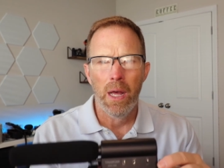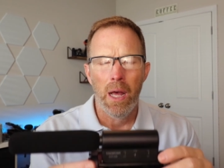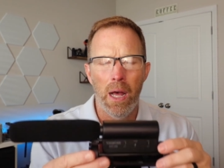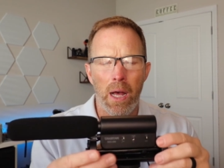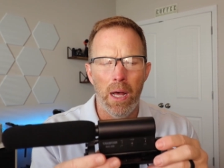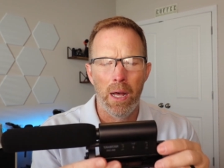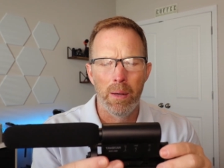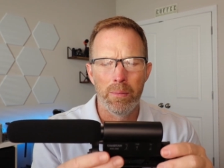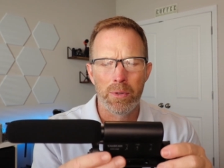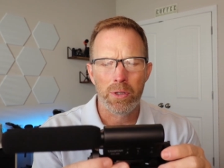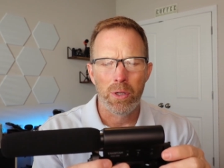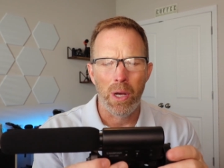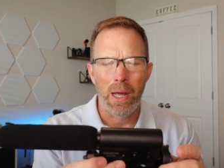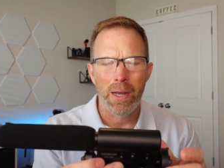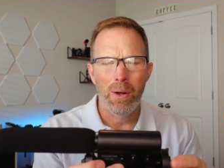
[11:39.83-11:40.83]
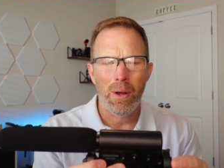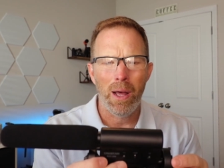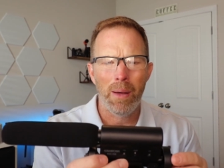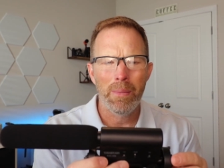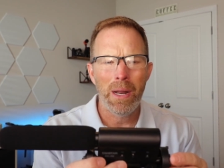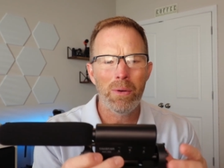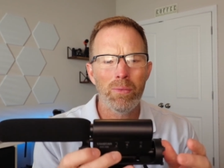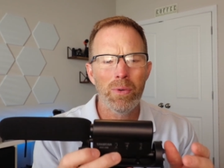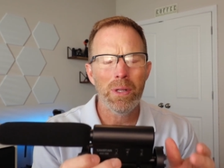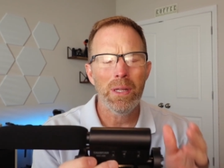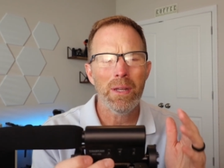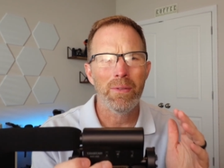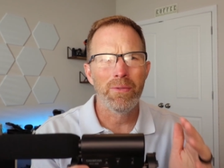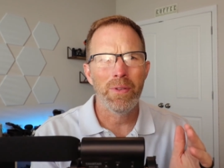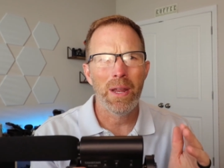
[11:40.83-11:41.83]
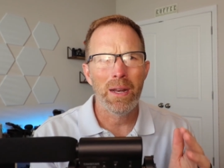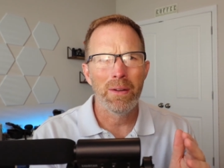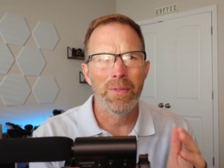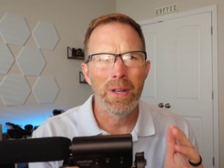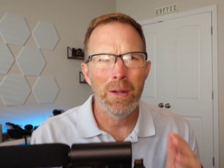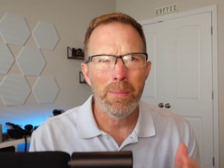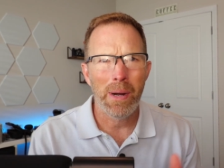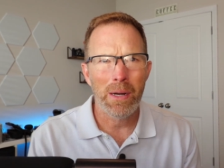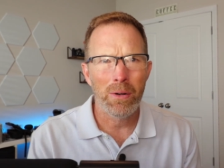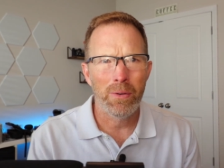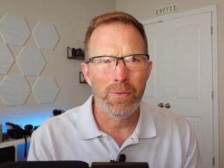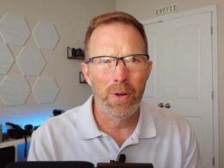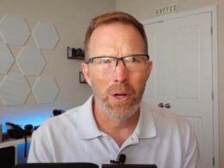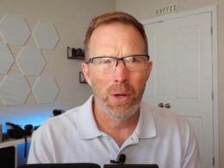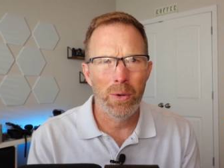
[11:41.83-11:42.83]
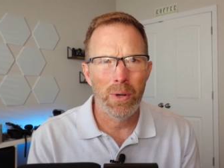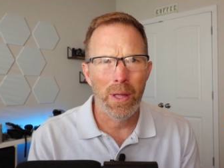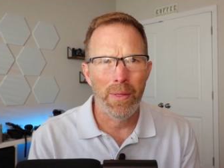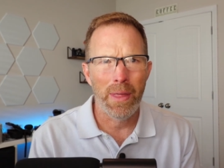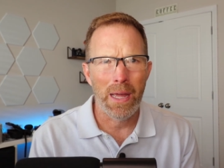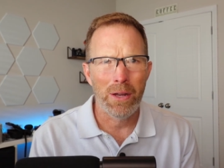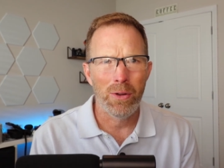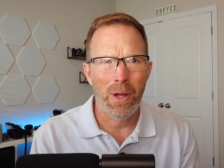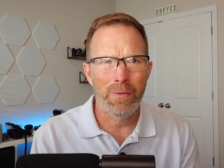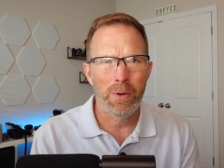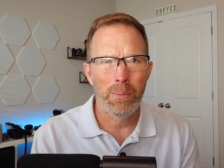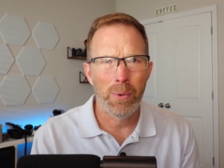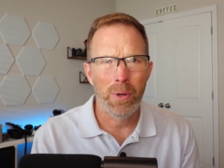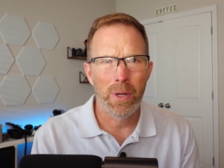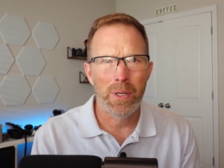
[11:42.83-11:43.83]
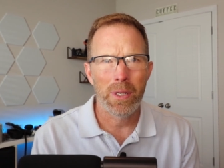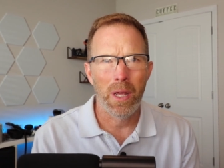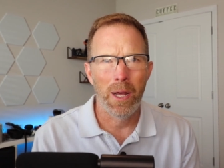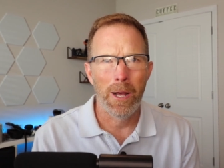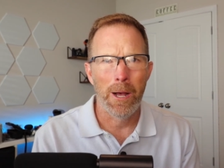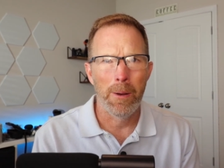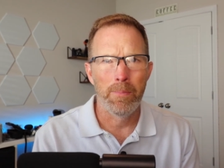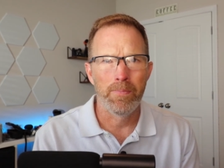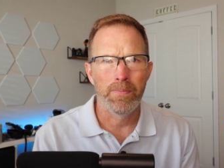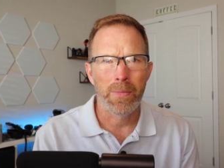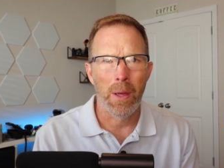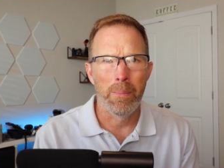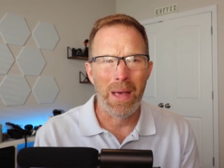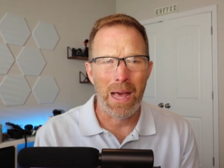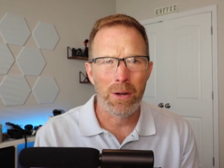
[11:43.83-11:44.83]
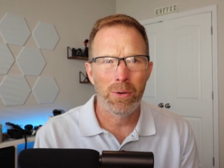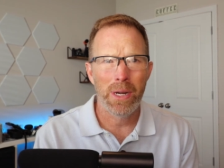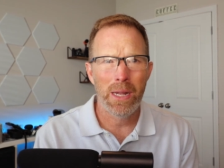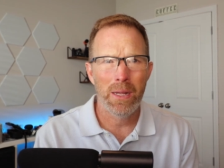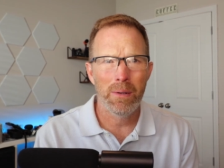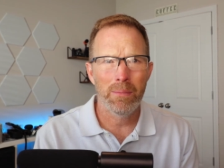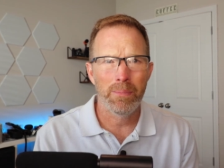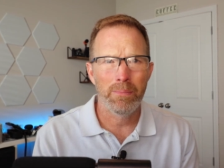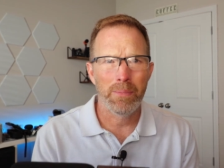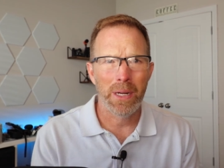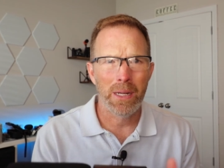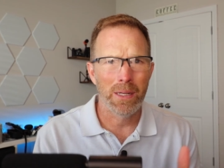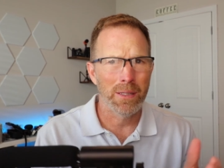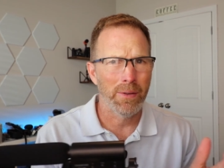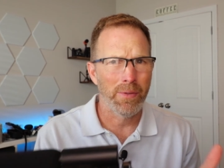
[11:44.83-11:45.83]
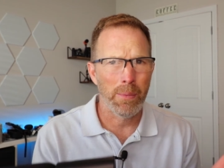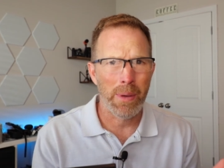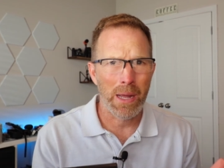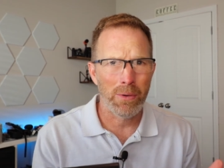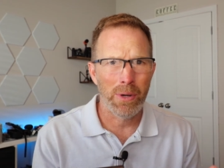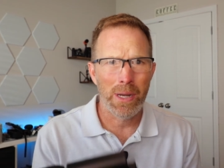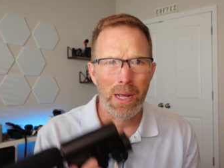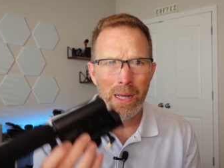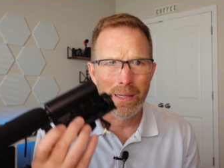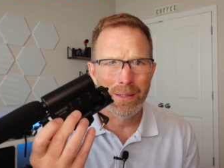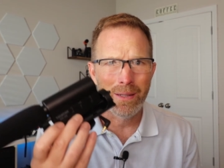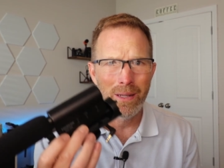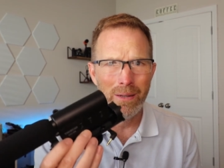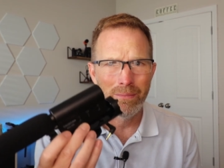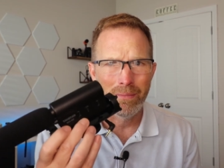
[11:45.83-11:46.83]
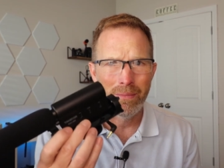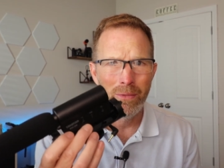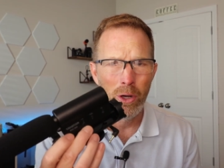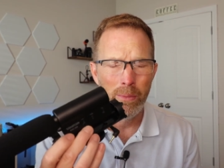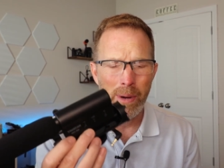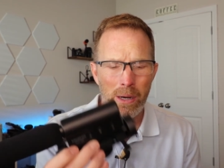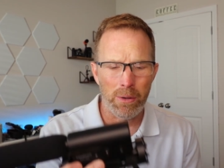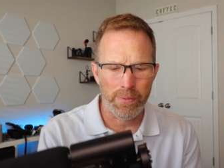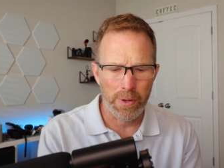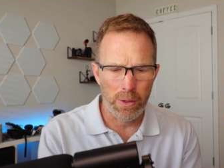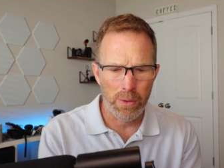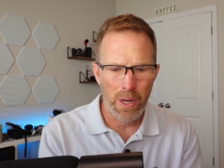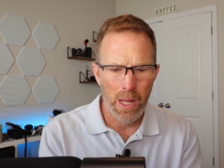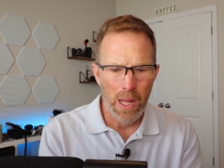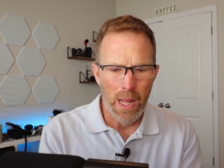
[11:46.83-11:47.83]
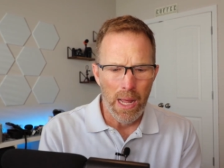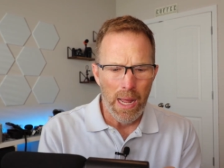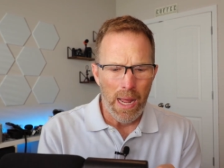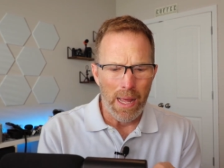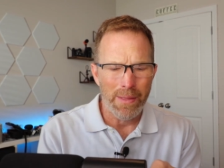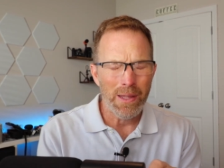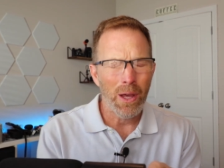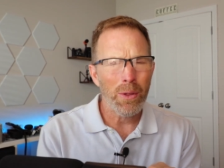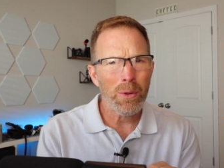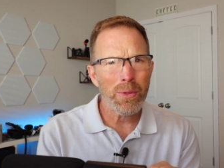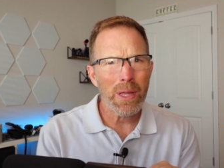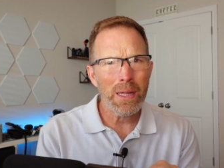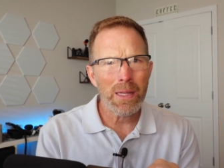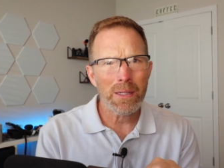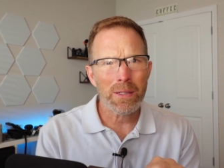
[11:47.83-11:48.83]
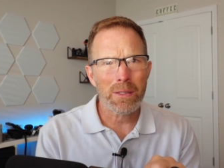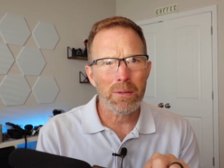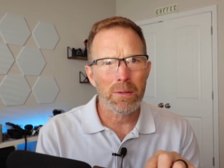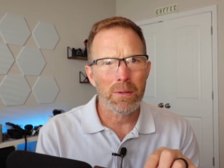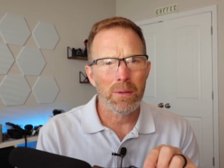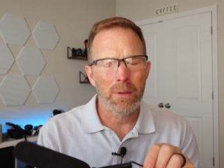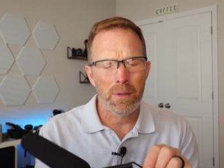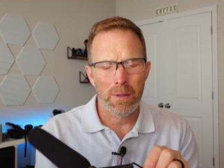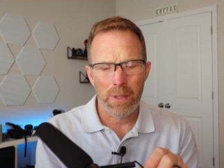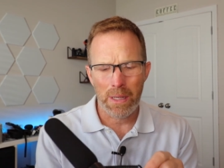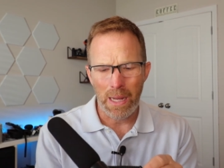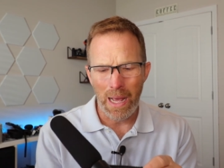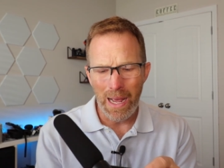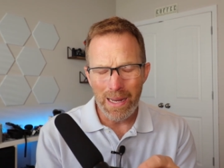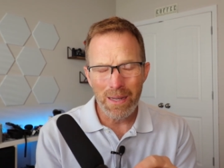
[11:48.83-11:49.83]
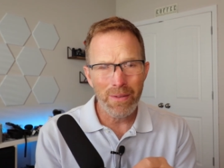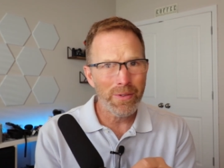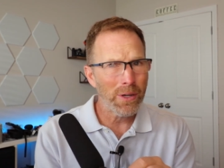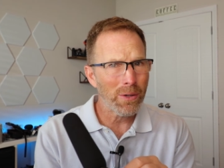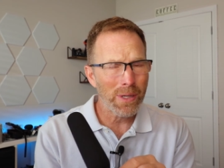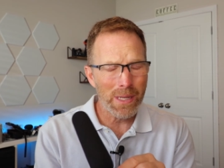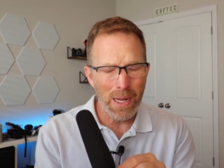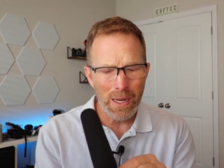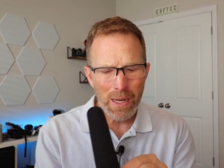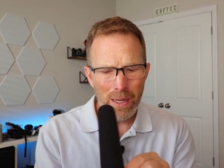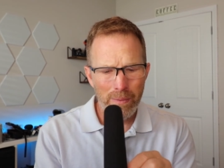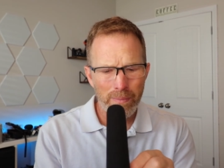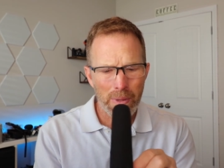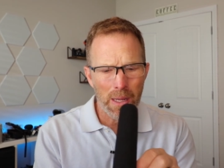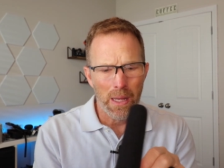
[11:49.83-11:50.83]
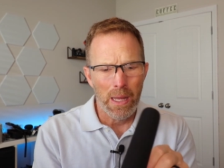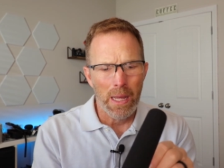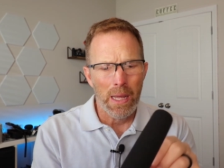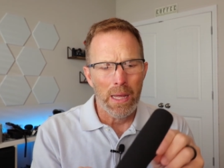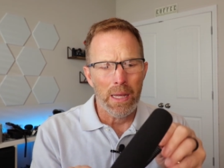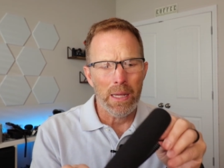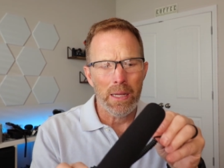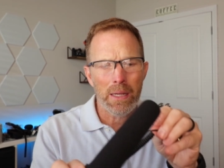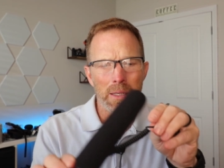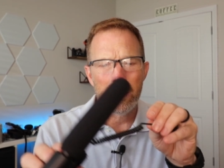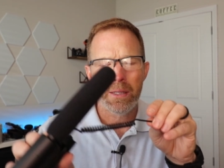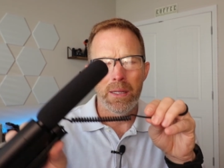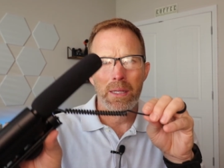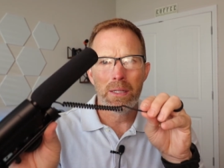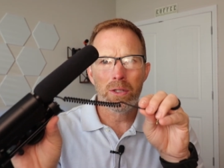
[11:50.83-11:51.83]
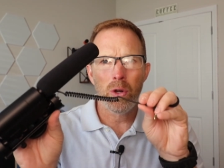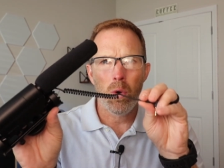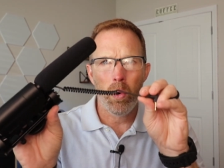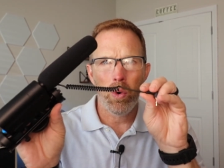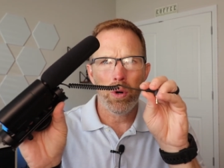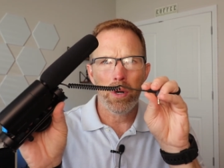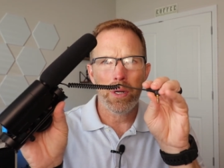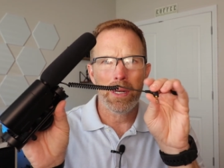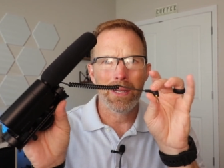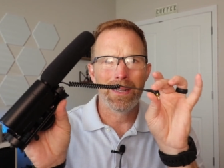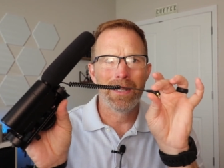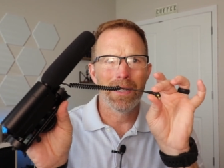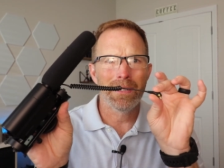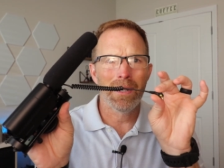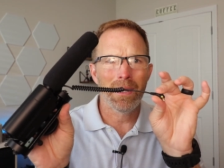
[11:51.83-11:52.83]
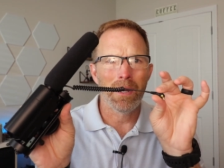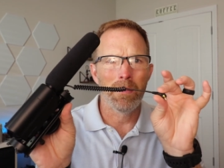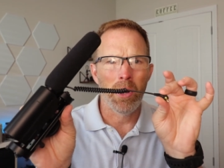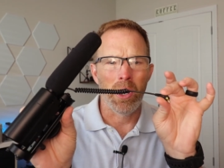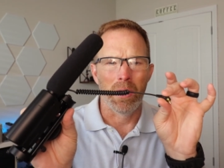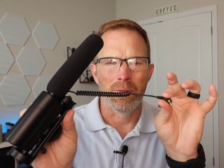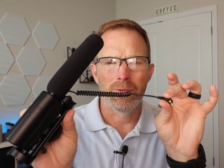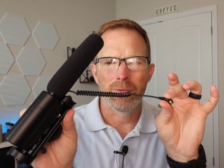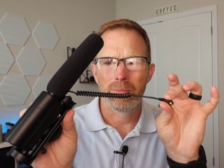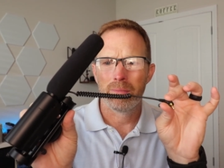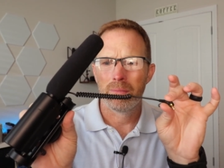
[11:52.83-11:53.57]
So I'm not really a fan of any microphone that you have to put a battery in, because if the battery dies, then no microphone. And the other thing that's kind of irritating is this cord doesn't come off.